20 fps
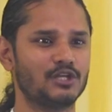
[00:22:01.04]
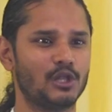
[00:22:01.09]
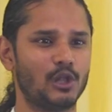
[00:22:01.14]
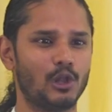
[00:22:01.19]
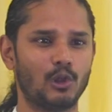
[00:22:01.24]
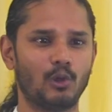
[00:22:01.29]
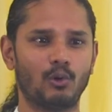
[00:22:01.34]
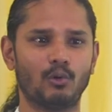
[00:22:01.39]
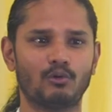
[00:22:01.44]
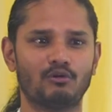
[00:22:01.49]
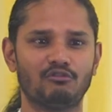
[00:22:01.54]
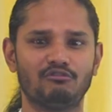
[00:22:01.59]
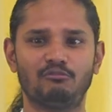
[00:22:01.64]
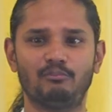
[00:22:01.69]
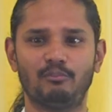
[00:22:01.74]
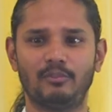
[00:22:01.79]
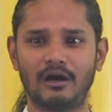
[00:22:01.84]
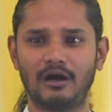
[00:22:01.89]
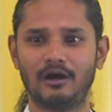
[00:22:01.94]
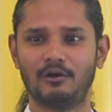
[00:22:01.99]
a lot of
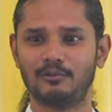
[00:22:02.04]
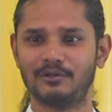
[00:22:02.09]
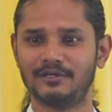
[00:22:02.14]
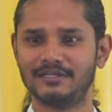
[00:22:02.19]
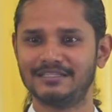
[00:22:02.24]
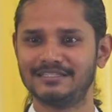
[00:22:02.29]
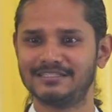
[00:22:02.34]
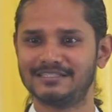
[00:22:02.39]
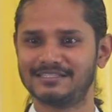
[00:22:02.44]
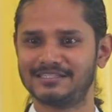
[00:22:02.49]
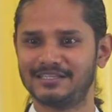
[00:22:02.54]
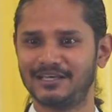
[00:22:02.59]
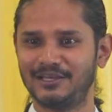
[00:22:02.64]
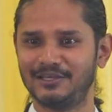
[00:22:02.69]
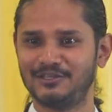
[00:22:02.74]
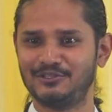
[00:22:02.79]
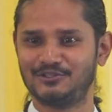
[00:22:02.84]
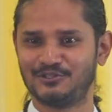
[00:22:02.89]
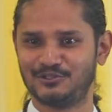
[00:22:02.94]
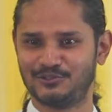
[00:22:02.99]
power
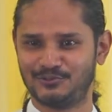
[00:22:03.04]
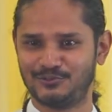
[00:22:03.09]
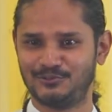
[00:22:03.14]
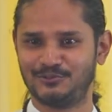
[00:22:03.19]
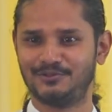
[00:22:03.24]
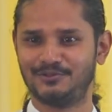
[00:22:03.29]
inside you.